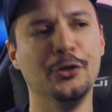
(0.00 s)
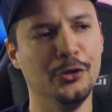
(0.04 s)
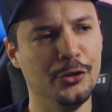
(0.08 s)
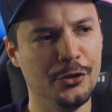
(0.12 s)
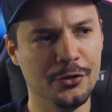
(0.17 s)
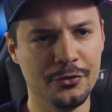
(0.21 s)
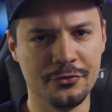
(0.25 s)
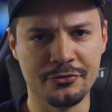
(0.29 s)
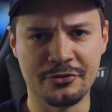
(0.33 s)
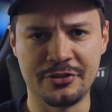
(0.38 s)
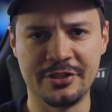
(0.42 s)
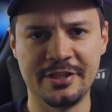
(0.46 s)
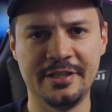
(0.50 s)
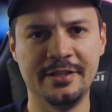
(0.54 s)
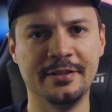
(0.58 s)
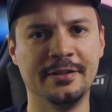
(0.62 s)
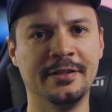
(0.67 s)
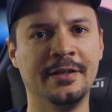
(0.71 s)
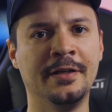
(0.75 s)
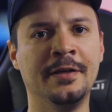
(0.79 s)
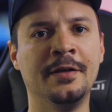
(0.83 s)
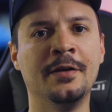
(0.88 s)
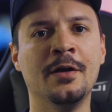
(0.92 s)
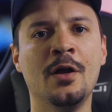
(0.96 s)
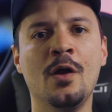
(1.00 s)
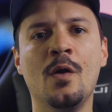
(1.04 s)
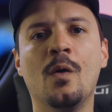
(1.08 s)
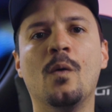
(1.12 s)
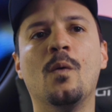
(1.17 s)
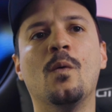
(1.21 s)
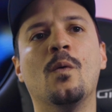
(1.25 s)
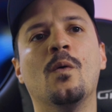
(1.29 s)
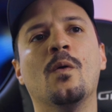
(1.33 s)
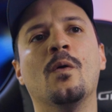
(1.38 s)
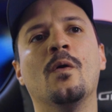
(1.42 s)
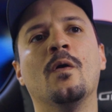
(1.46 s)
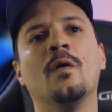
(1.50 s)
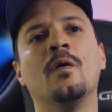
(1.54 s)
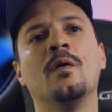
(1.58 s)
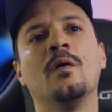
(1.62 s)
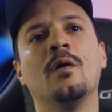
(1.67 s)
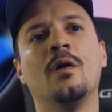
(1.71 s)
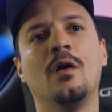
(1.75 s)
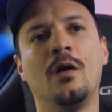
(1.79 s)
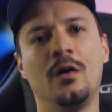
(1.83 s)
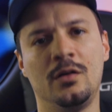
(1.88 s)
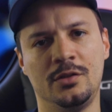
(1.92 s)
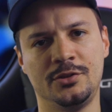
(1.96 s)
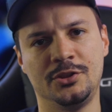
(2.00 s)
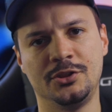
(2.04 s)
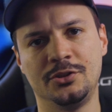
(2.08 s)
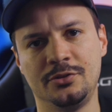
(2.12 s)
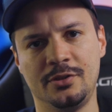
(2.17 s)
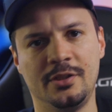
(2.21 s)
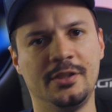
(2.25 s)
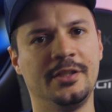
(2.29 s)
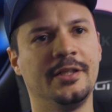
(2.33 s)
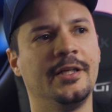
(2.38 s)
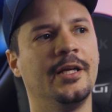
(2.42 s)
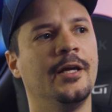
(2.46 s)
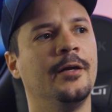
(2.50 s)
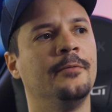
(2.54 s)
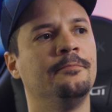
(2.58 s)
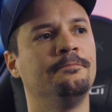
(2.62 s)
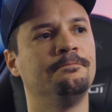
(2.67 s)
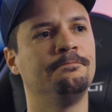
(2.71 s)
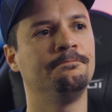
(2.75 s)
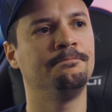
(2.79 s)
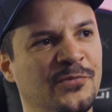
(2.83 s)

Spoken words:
New Zealand or Australia.